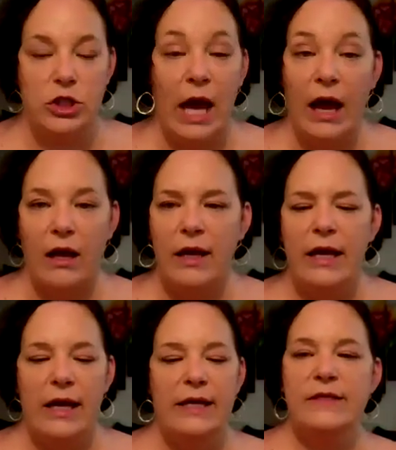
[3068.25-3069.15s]
Yeah,
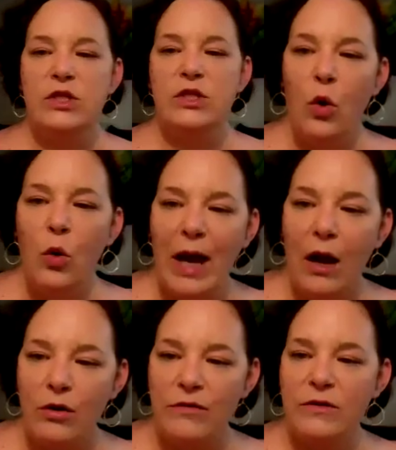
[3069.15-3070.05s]
it's so
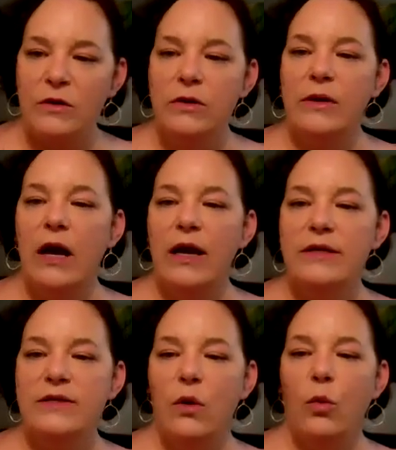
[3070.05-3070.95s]
powerful, you guys.